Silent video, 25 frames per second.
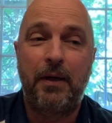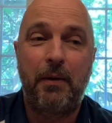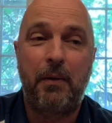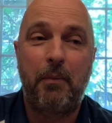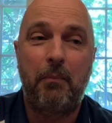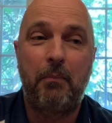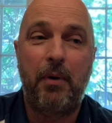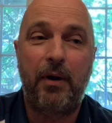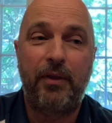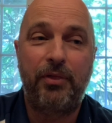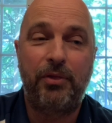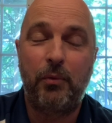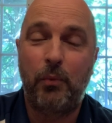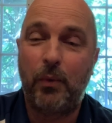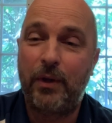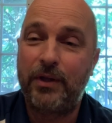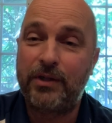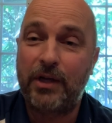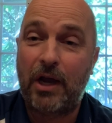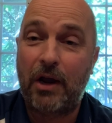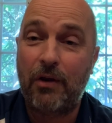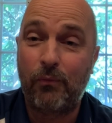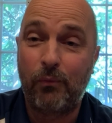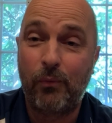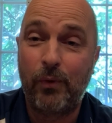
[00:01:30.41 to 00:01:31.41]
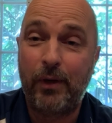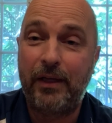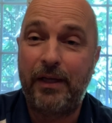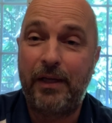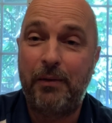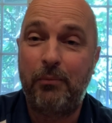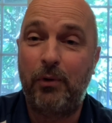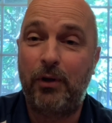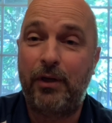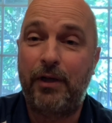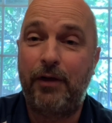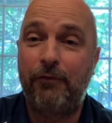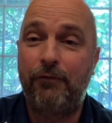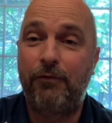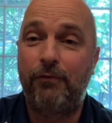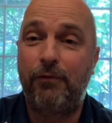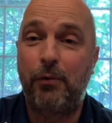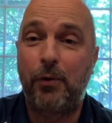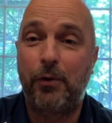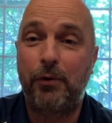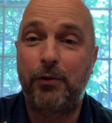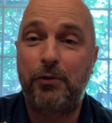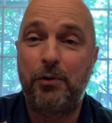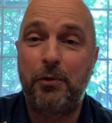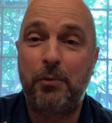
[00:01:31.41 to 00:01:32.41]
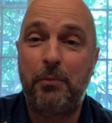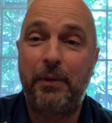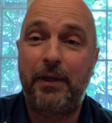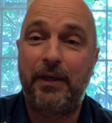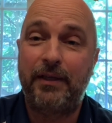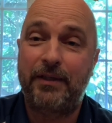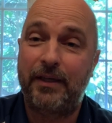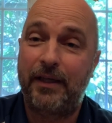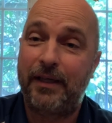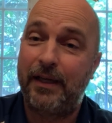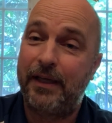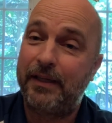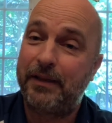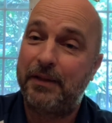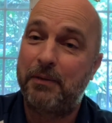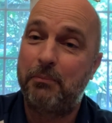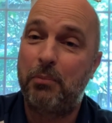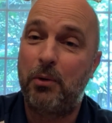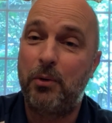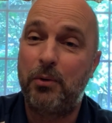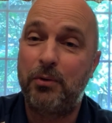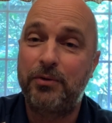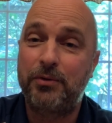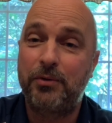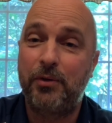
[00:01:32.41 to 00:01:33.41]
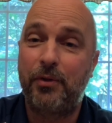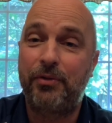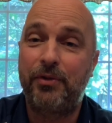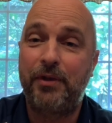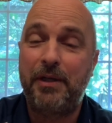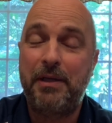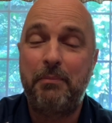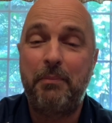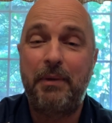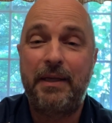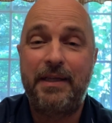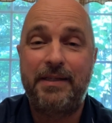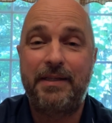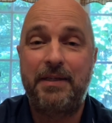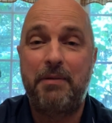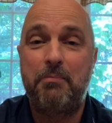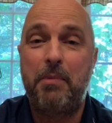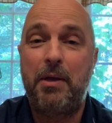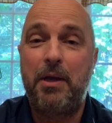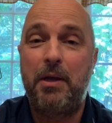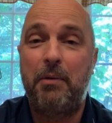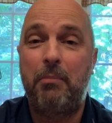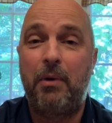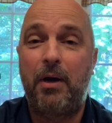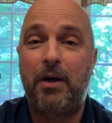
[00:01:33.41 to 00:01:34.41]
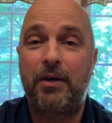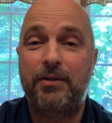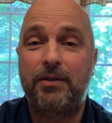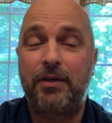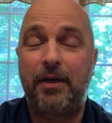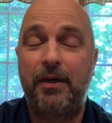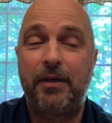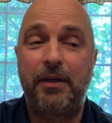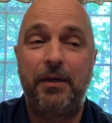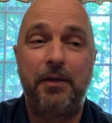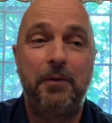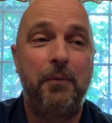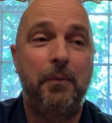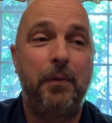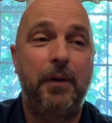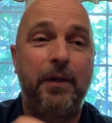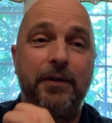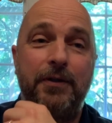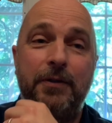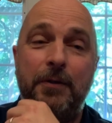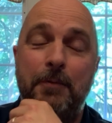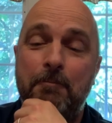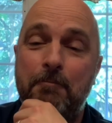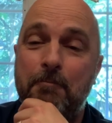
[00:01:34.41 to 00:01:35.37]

But the ones I really am looking forward to because I like the postal theme is the mailbox hugging ones.